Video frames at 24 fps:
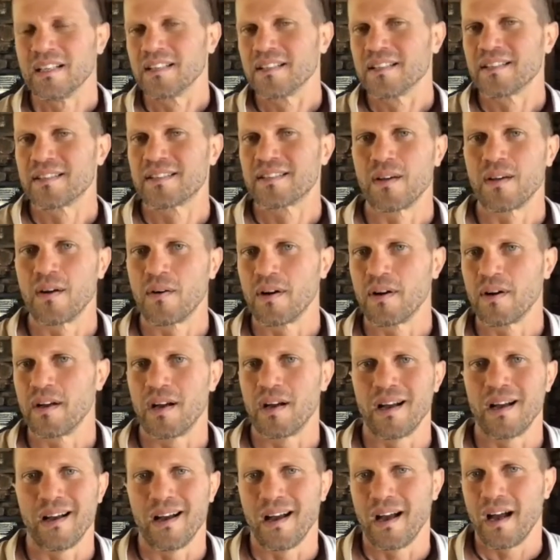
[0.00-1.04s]
So
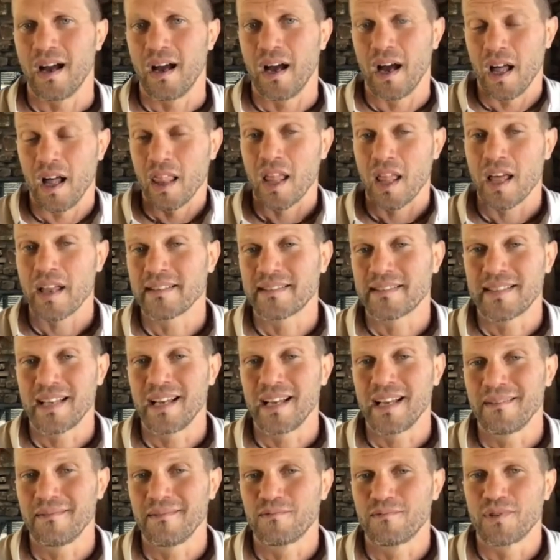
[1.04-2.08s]
a lot of
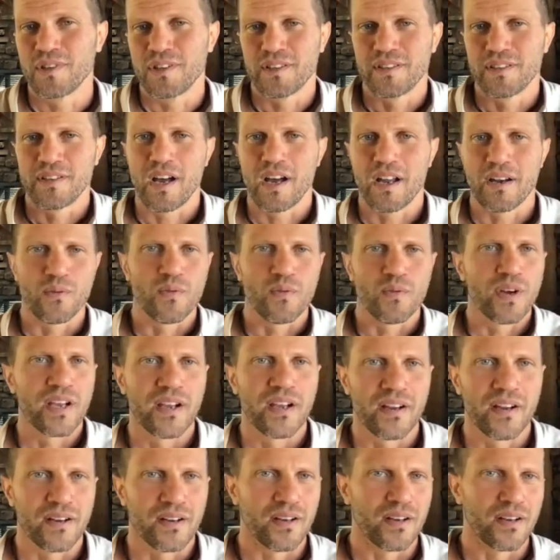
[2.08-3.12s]
time we're not
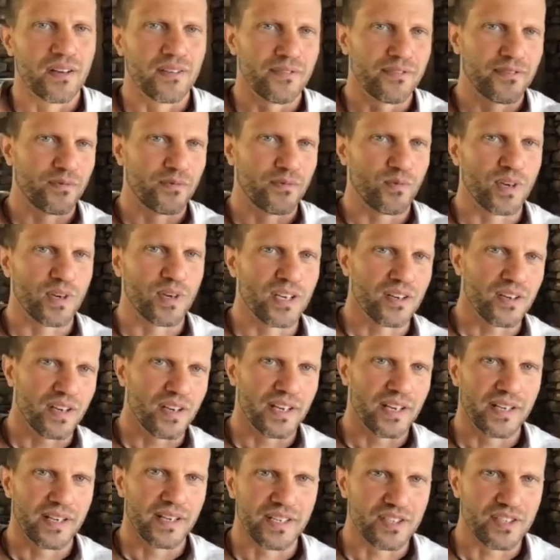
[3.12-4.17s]
aware of where our
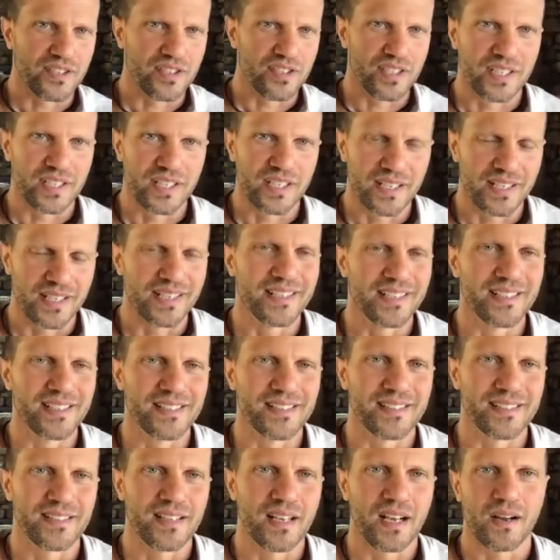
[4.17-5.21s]
energy
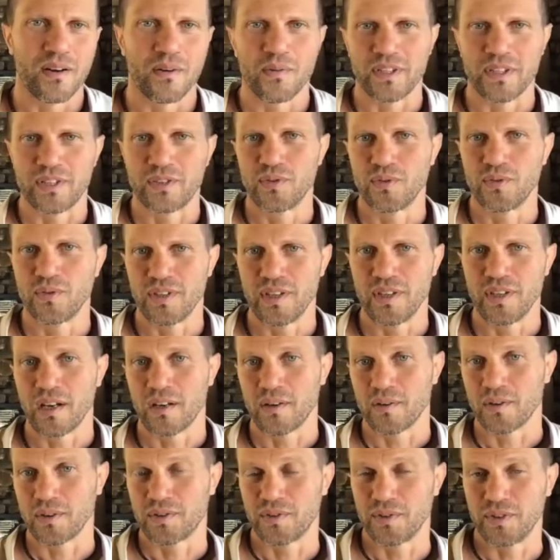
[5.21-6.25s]
is. Are we too young
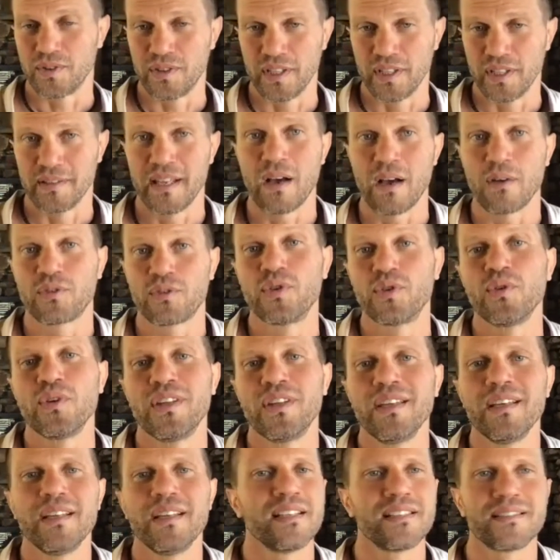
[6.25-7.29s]
or too yin? Now, too
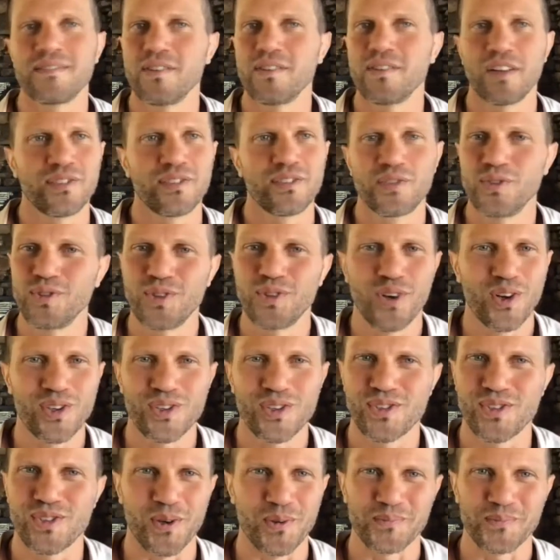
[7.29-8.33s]
yin is not good
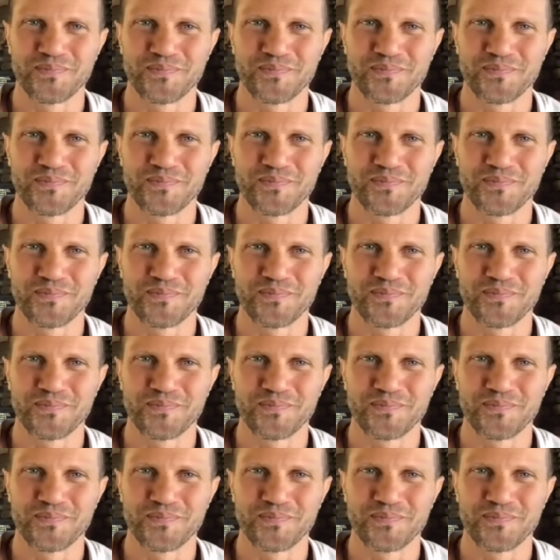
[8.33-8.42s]
also.